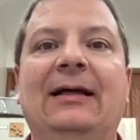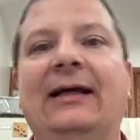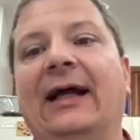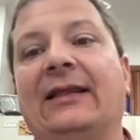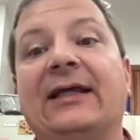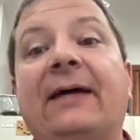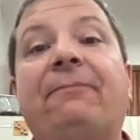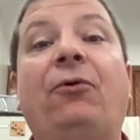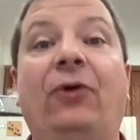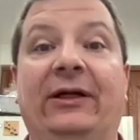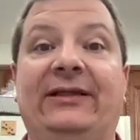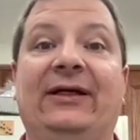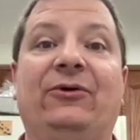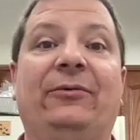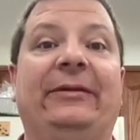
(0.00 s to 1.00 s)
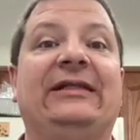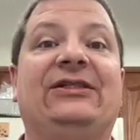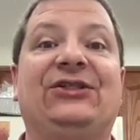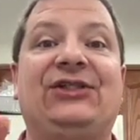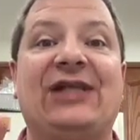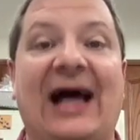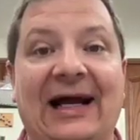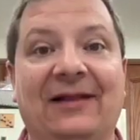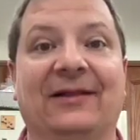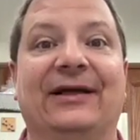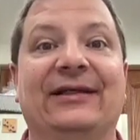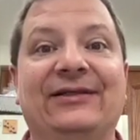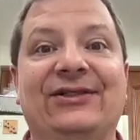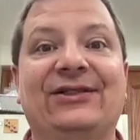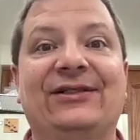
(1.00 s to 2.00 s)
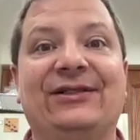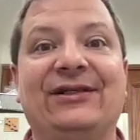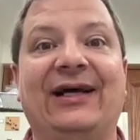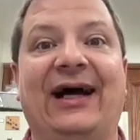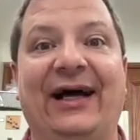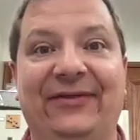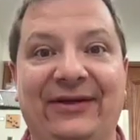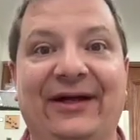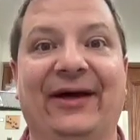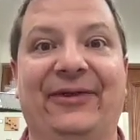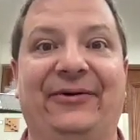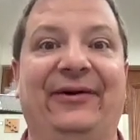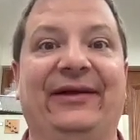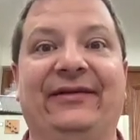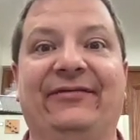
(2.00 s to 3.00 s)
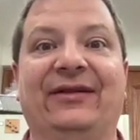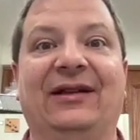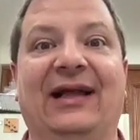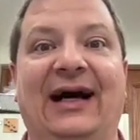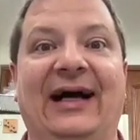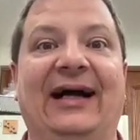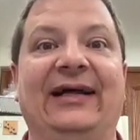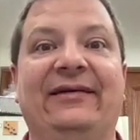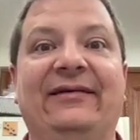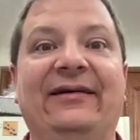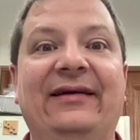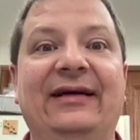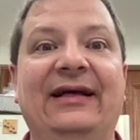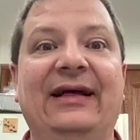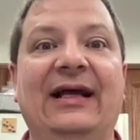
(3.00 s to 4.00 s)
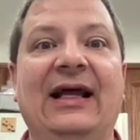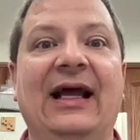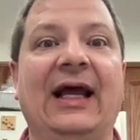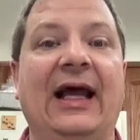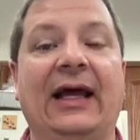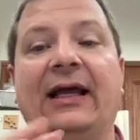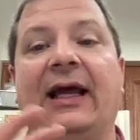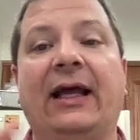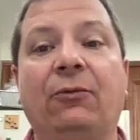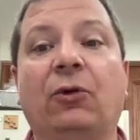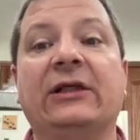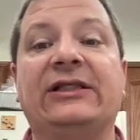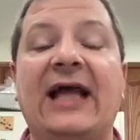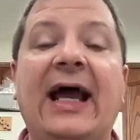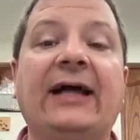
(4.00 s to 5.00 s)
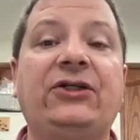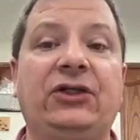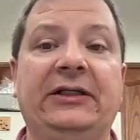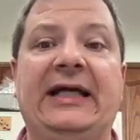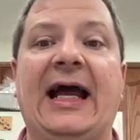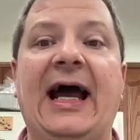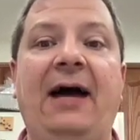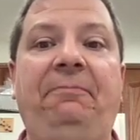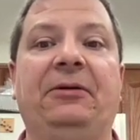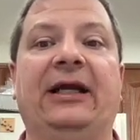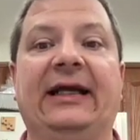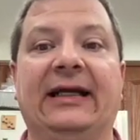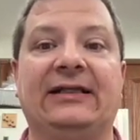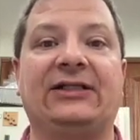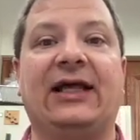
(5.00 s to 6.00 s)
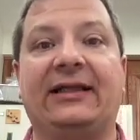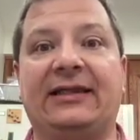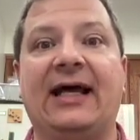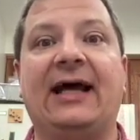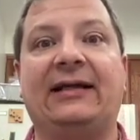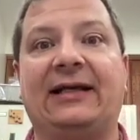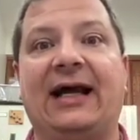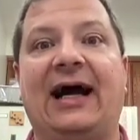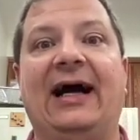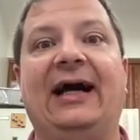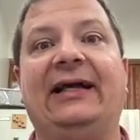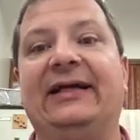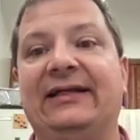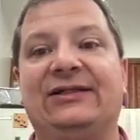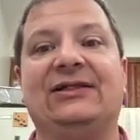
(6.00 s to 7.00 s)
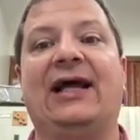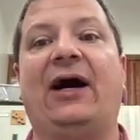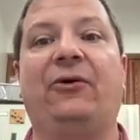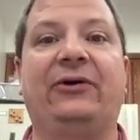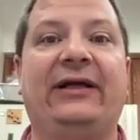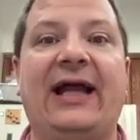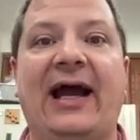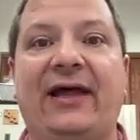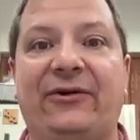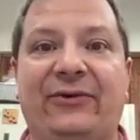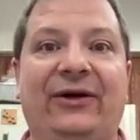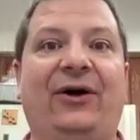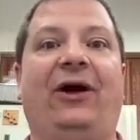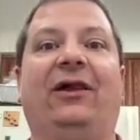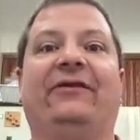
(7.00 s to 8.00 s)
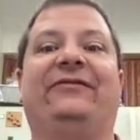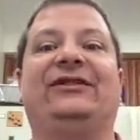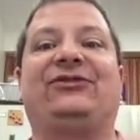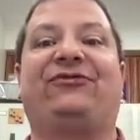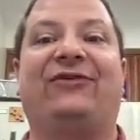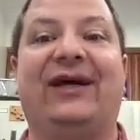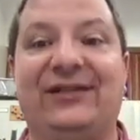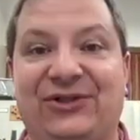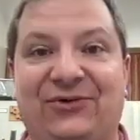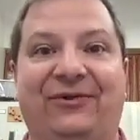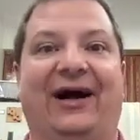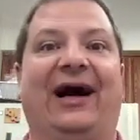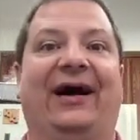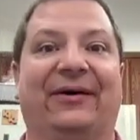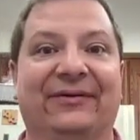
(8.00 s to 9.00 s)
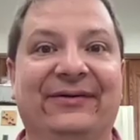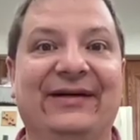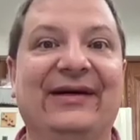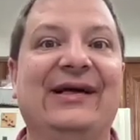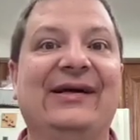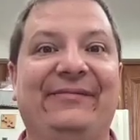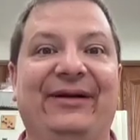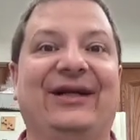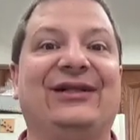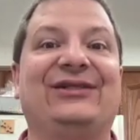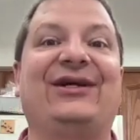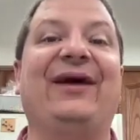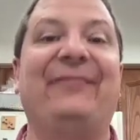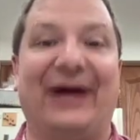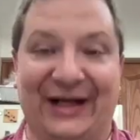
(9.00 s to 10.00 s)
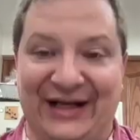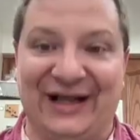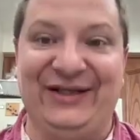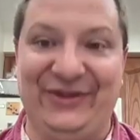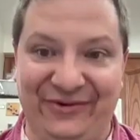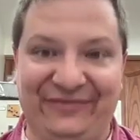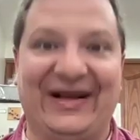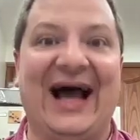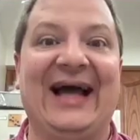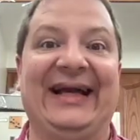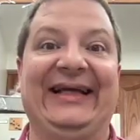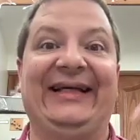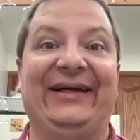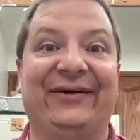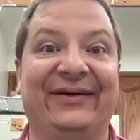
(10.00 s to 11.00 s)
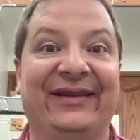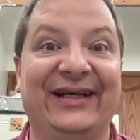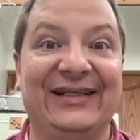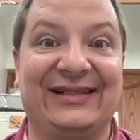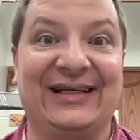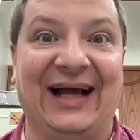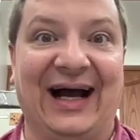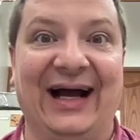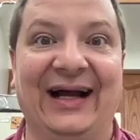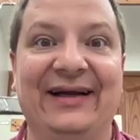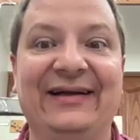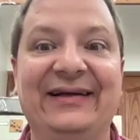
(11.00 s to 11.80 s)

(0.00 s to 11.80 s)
At that point, there would be silence on the other end of the line. And what's actually happening is that guy is now gathering all of his friends around, because, come on, you got to hear this guy.